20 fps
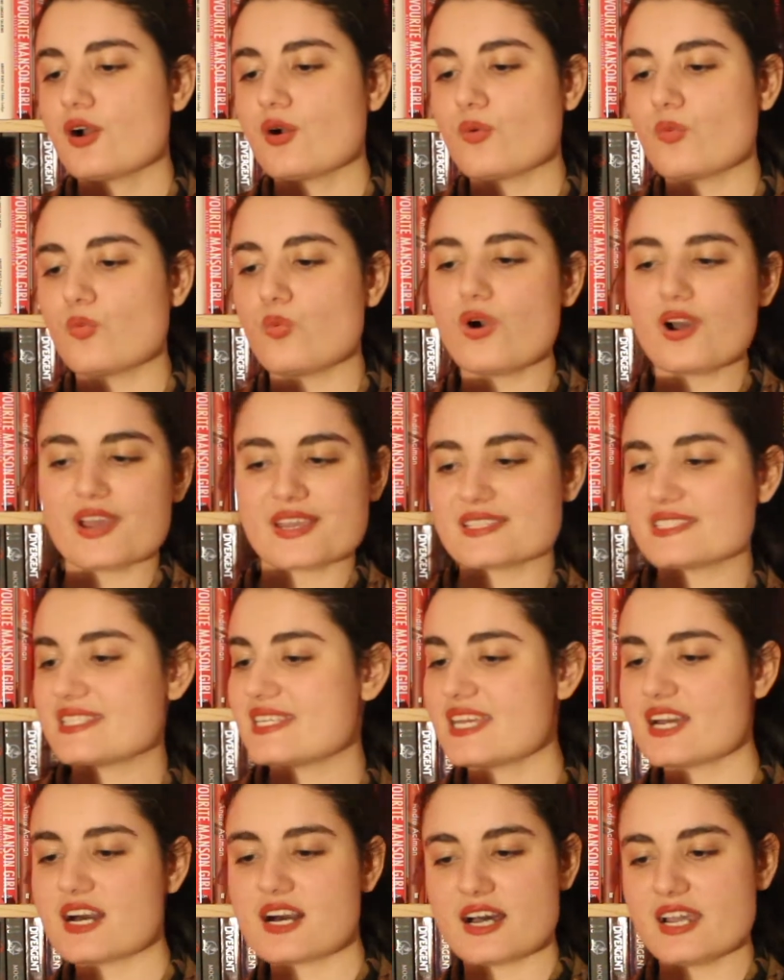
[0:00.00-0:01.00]
What is
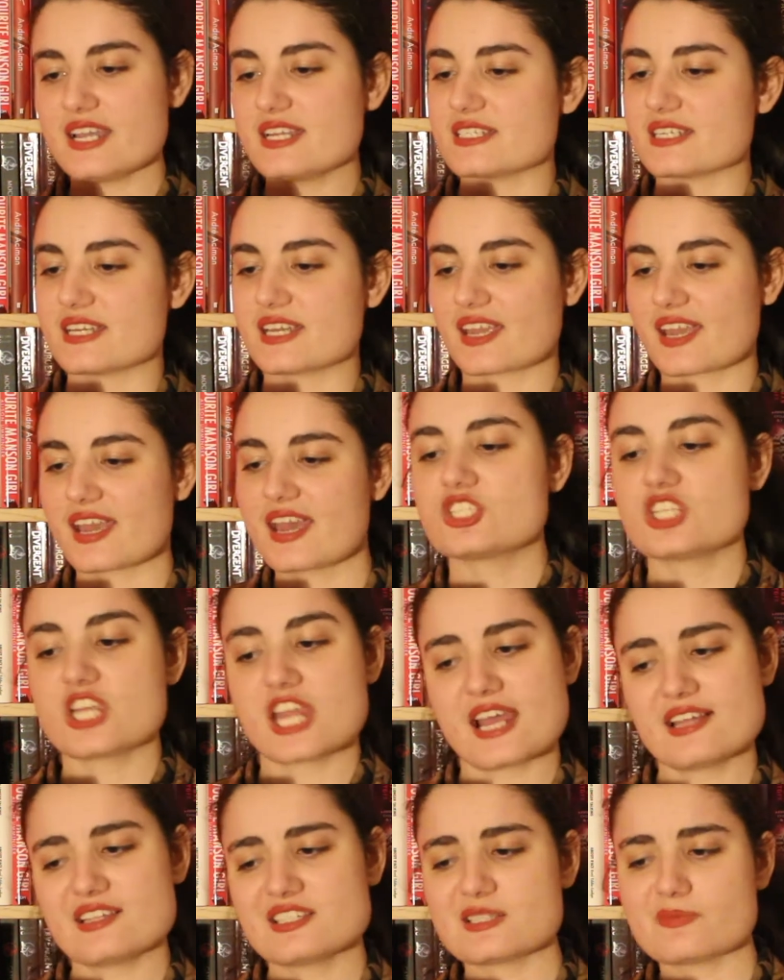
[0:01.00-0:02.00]
he hiding?
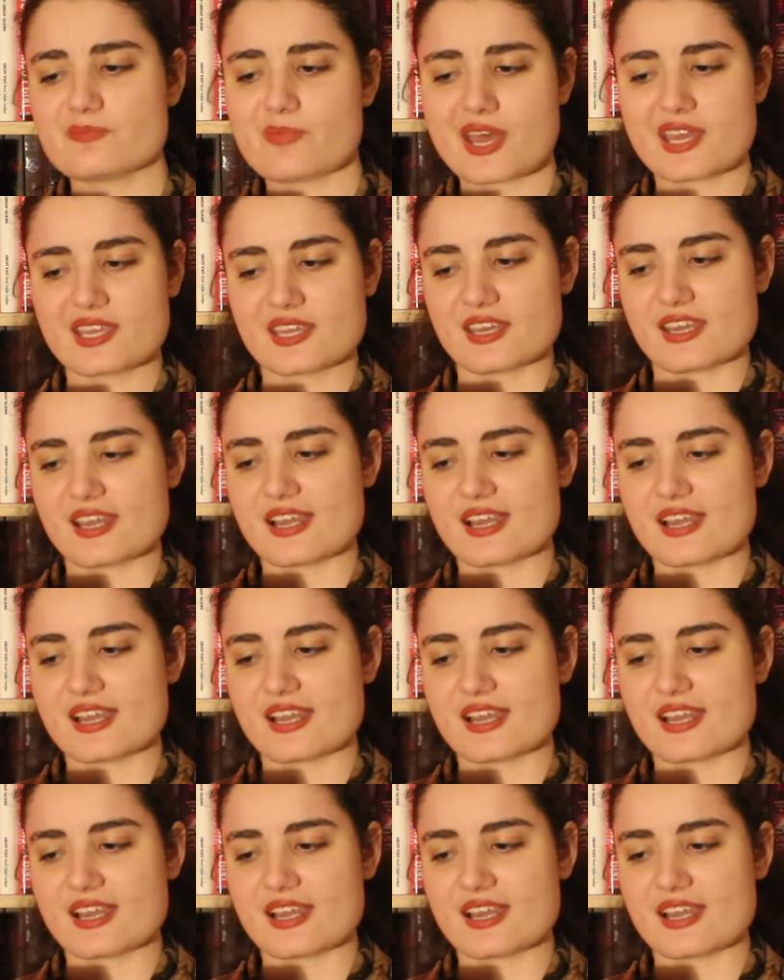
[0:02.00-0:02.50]
Chance Beckett